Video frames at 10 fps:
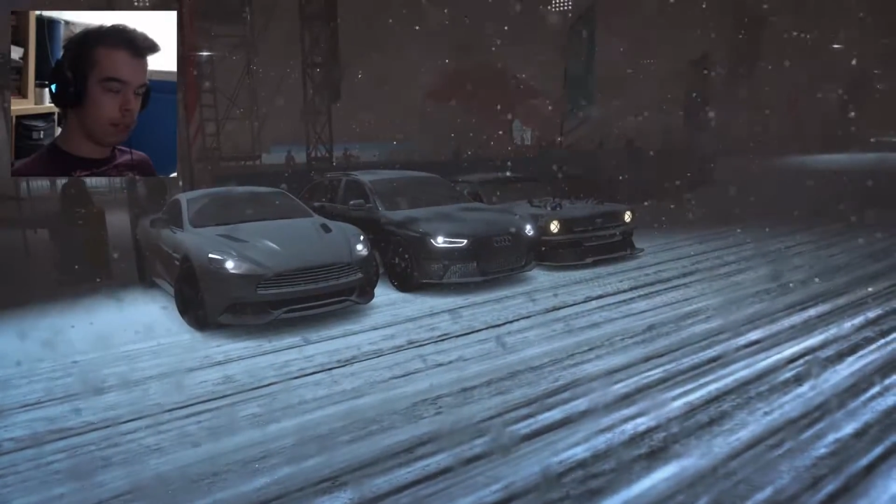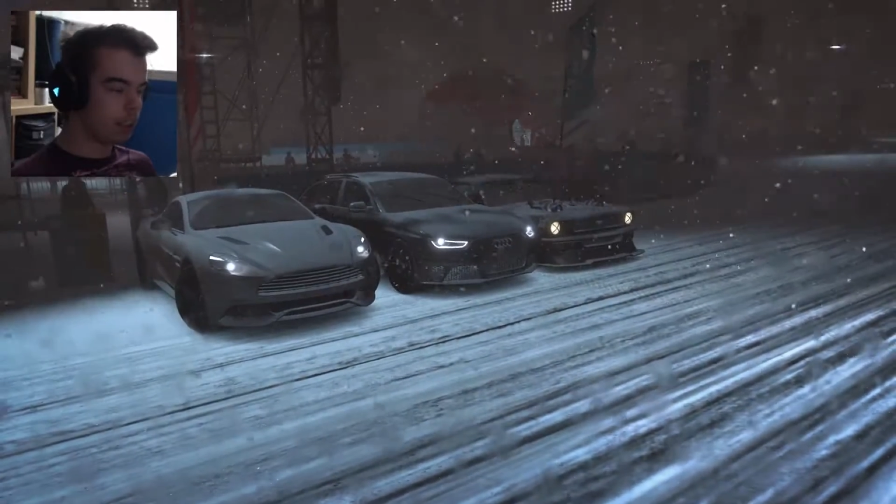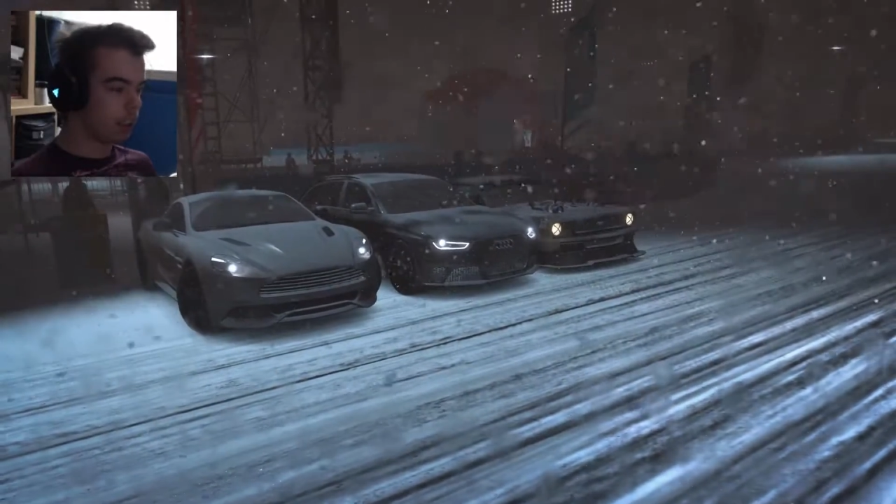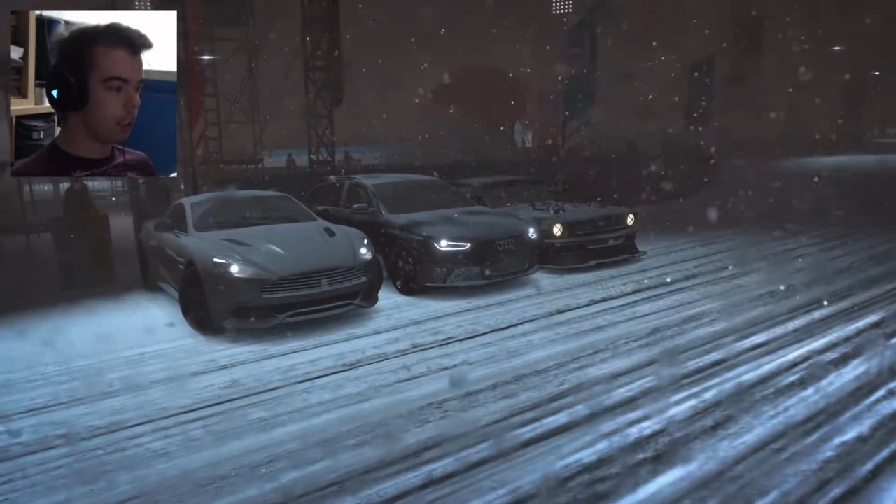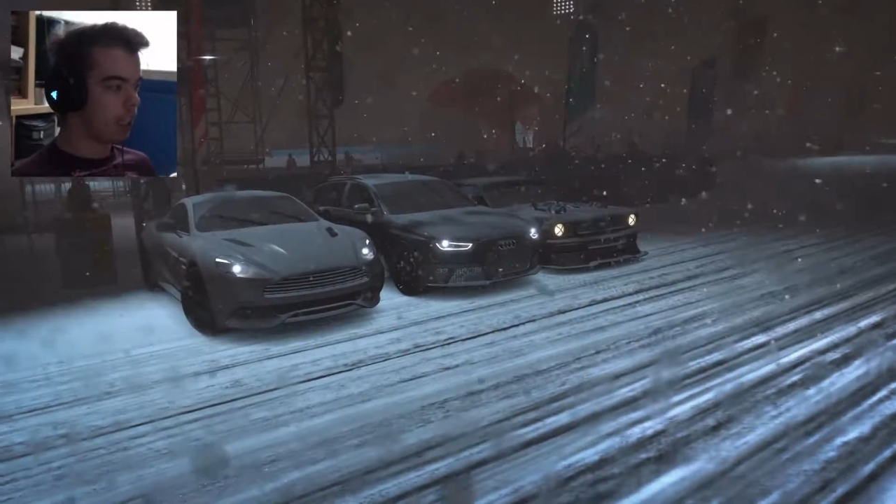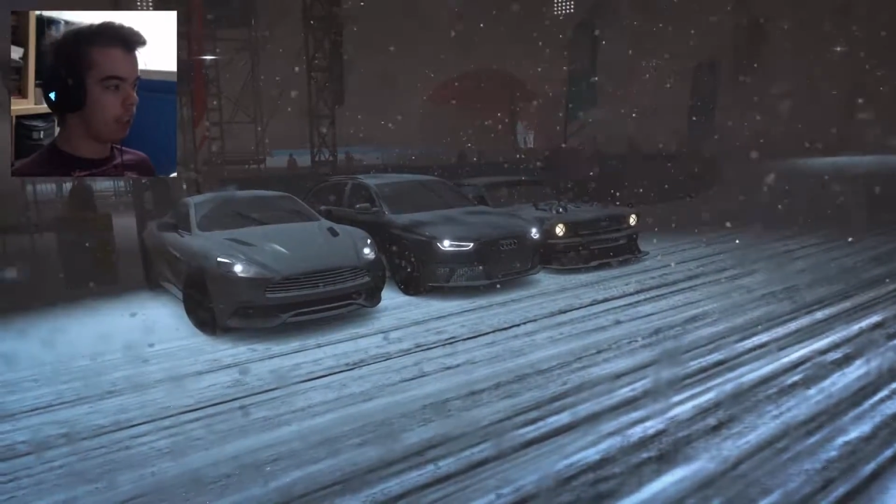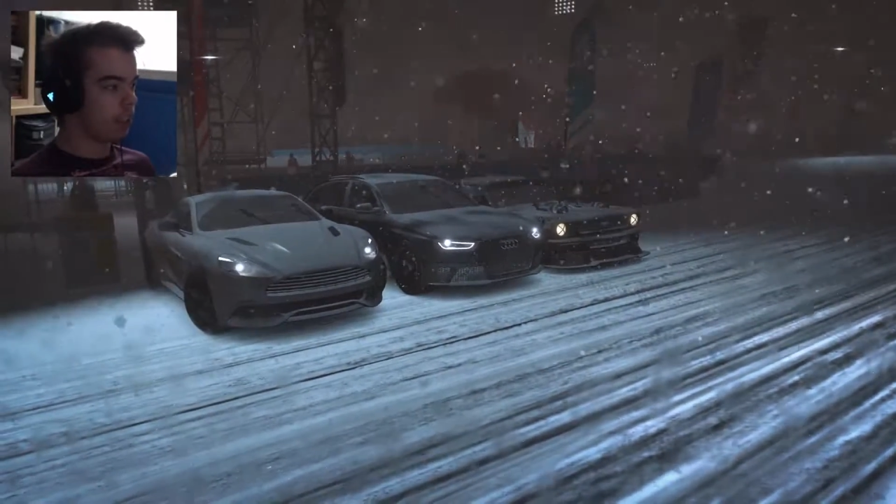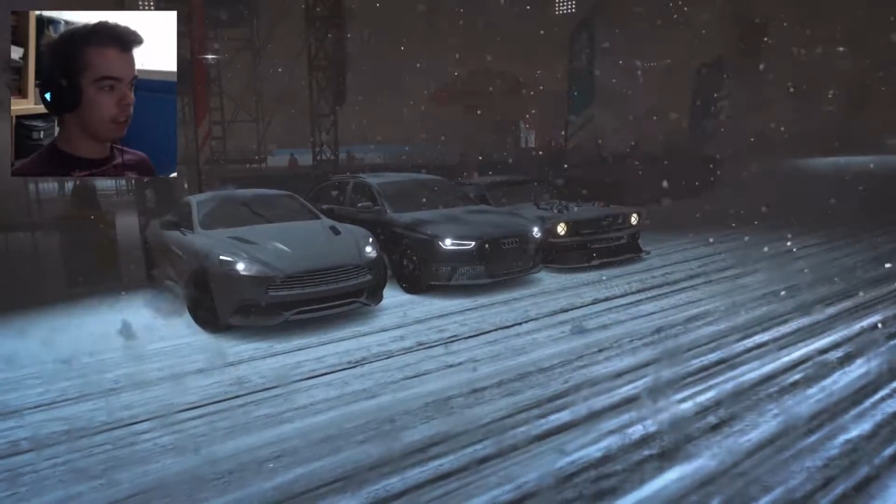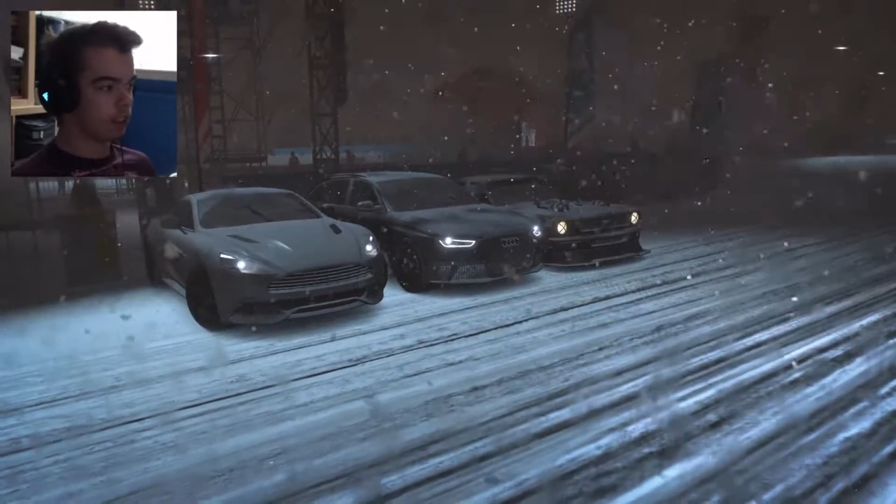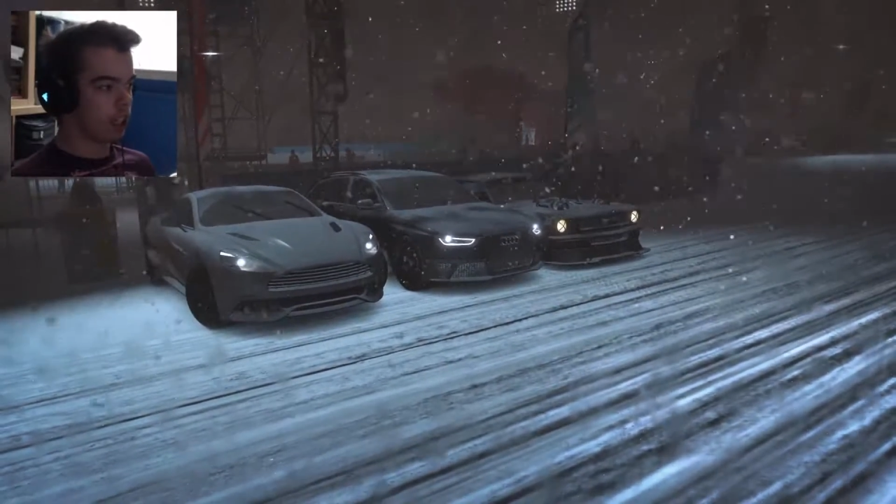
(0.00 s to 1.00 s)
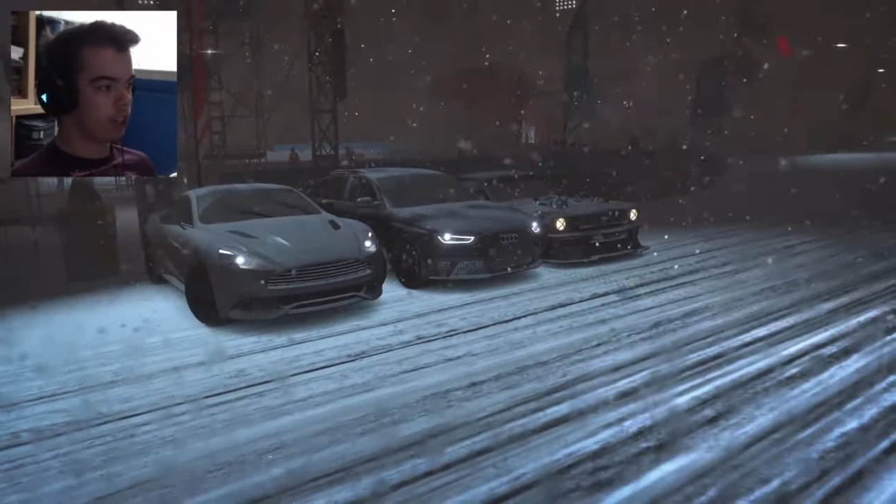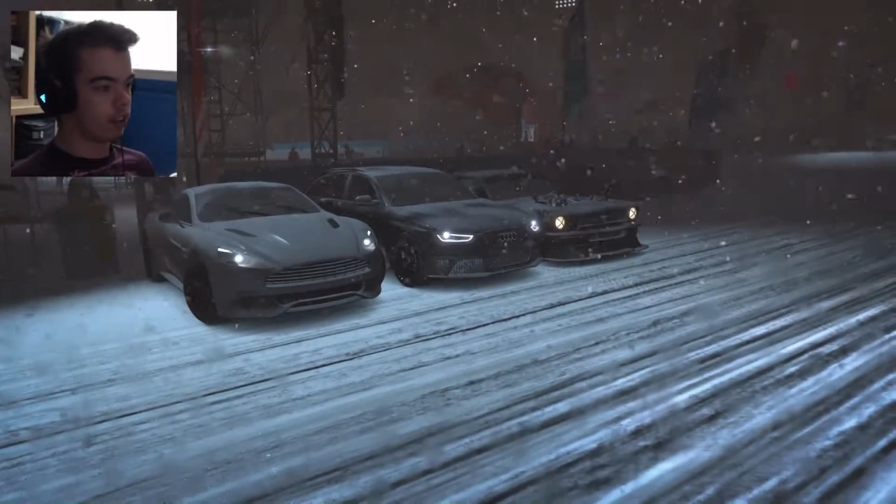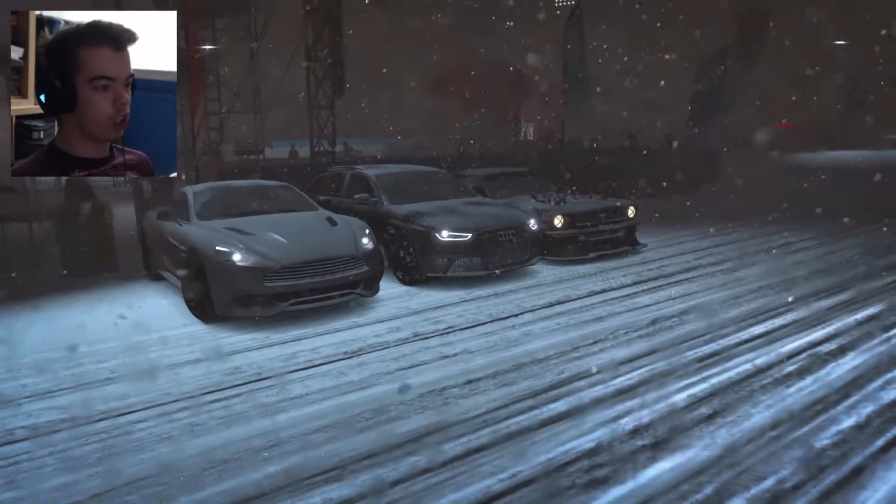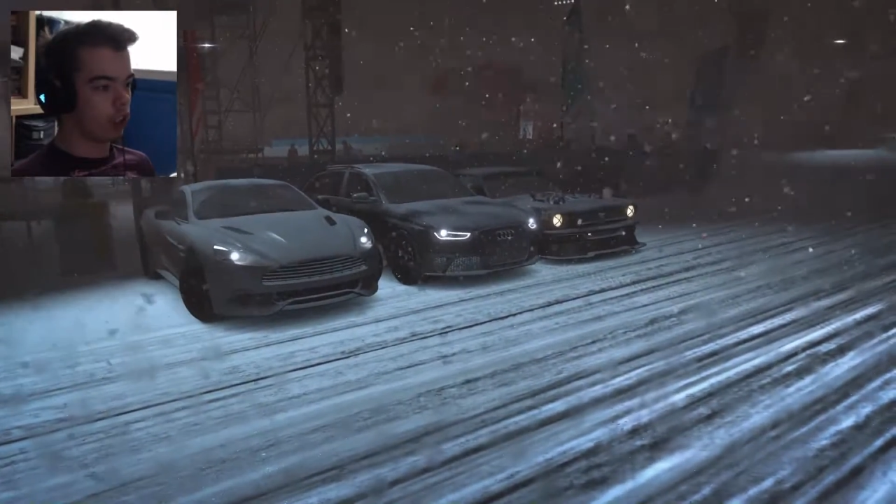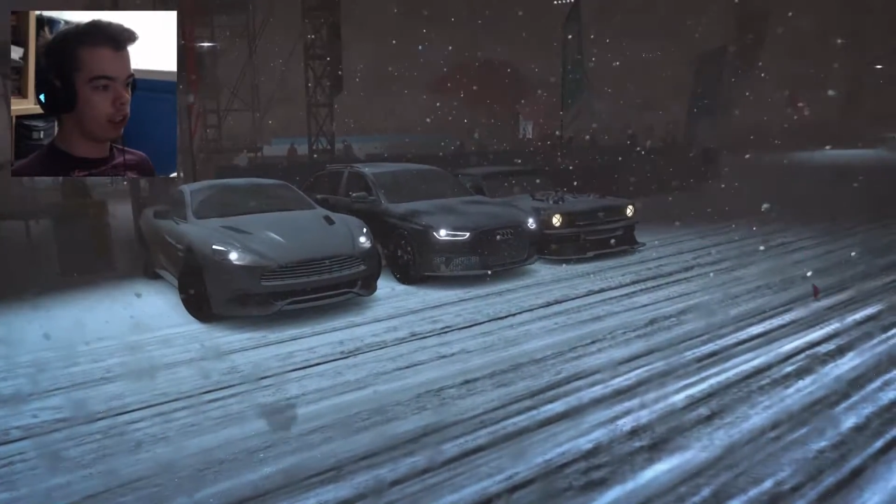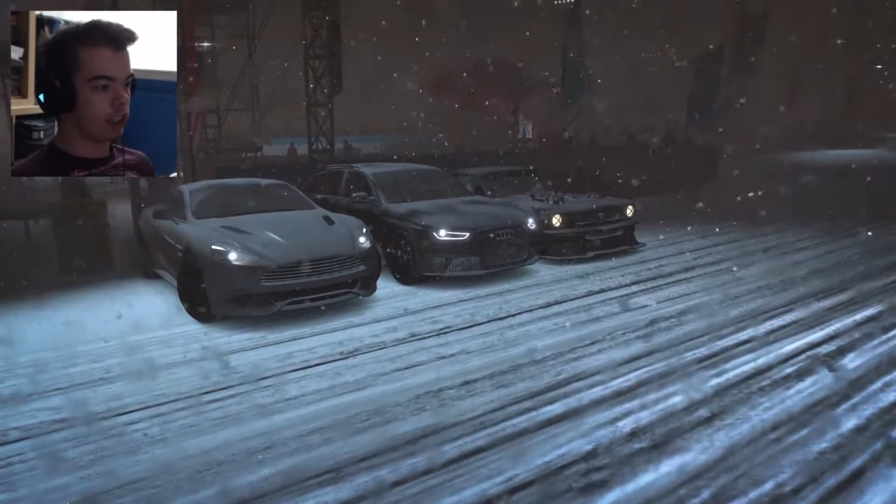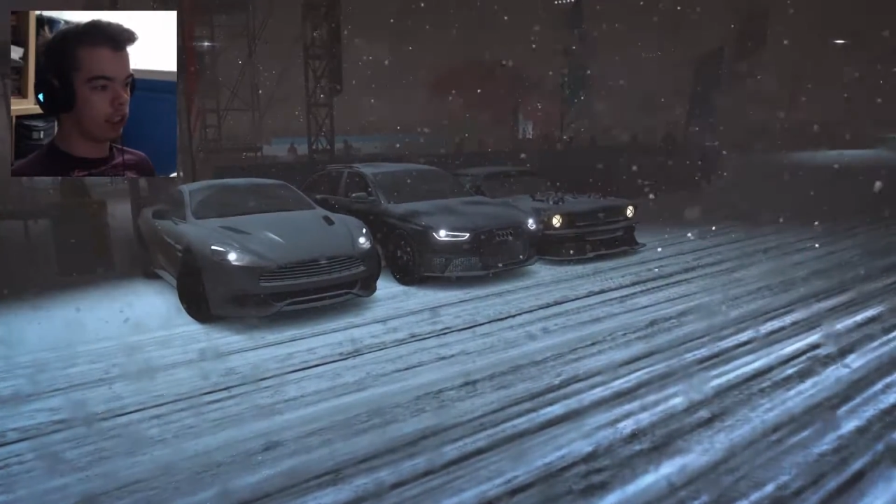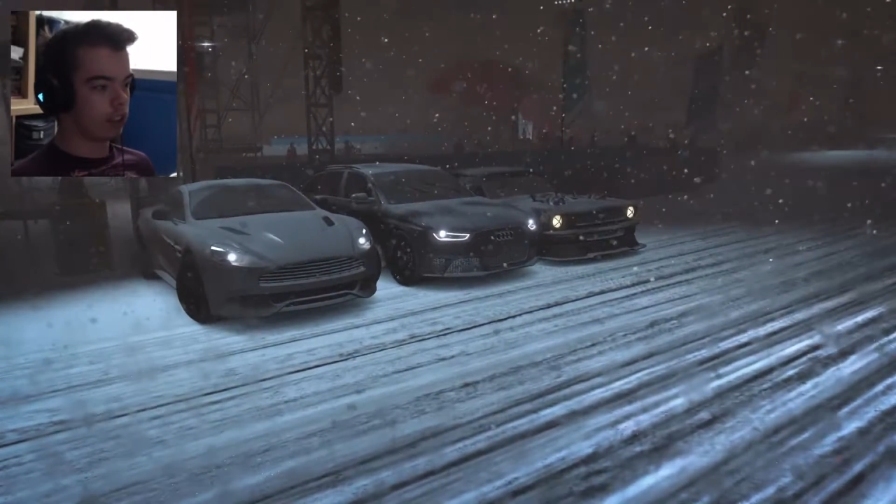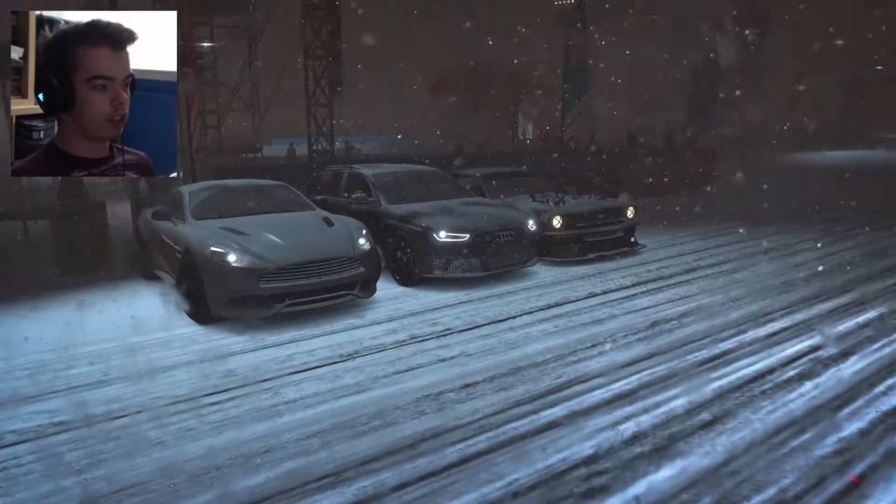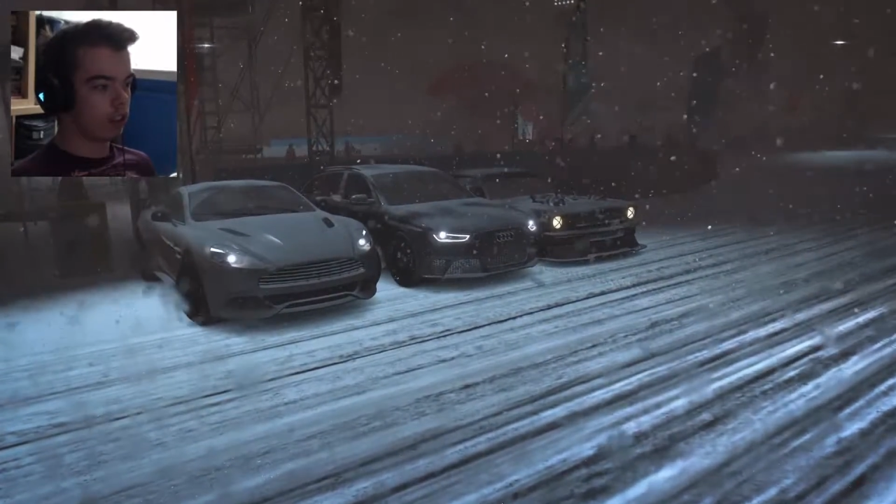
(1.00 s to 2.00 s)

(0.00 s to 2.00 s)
Basically, anything that's kind of already